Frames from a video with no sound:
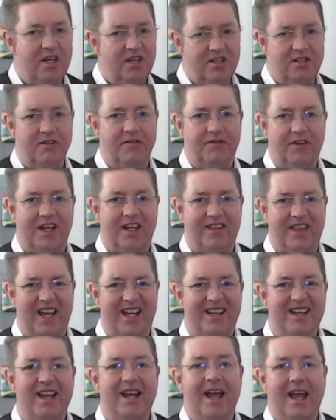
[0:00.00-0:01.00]
Stuff like
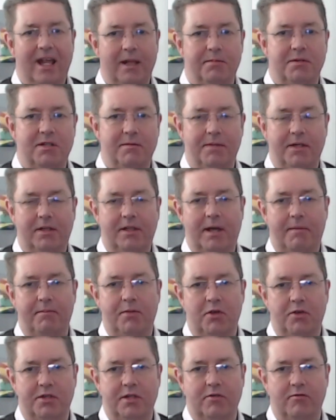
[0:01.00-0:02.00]
that helps to build that
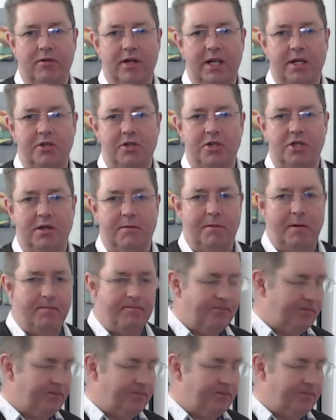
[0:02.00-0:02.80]
personal relationship.